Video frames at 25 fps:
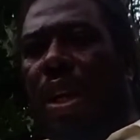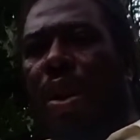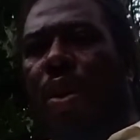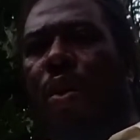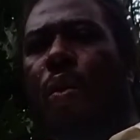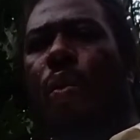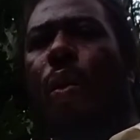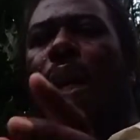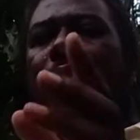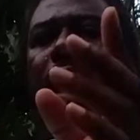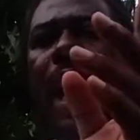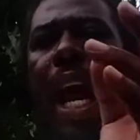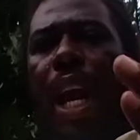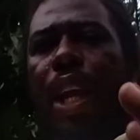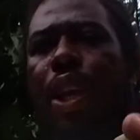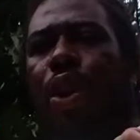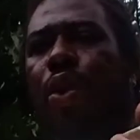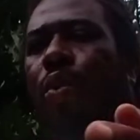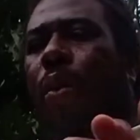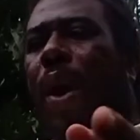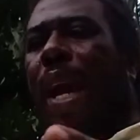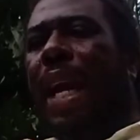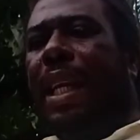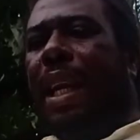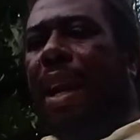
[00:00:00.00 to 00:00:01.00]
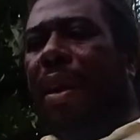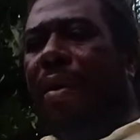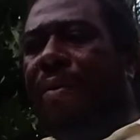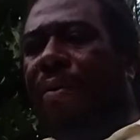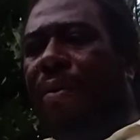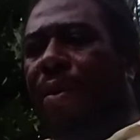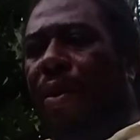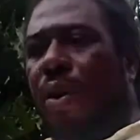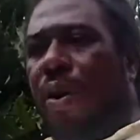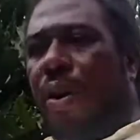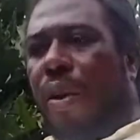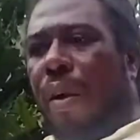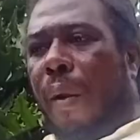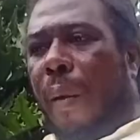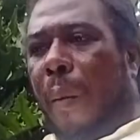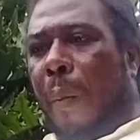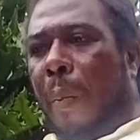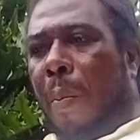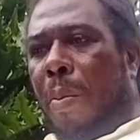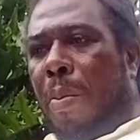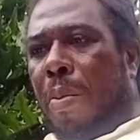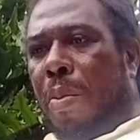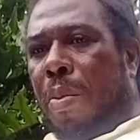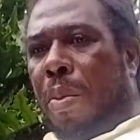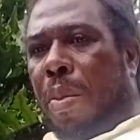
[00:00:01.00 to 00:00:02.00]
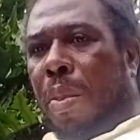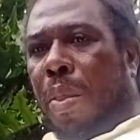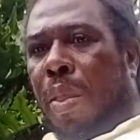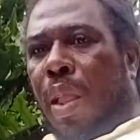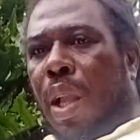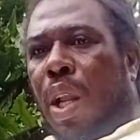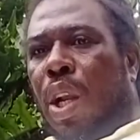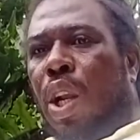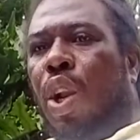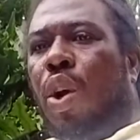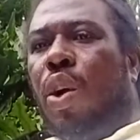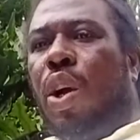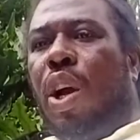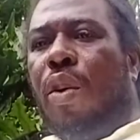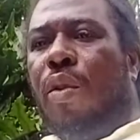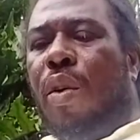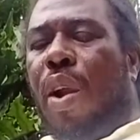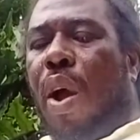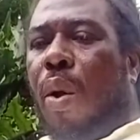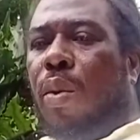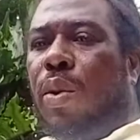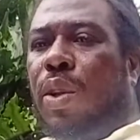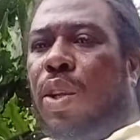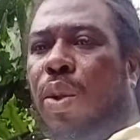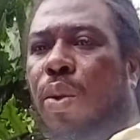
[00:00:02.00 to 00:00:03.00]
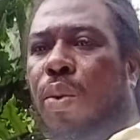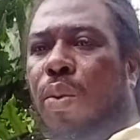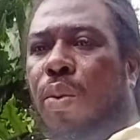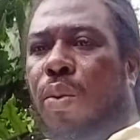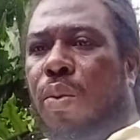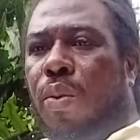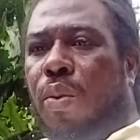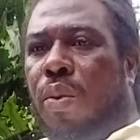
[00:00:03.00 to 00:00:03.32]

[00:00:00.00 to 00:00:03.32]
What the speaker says: What are you waiting for? Look around you.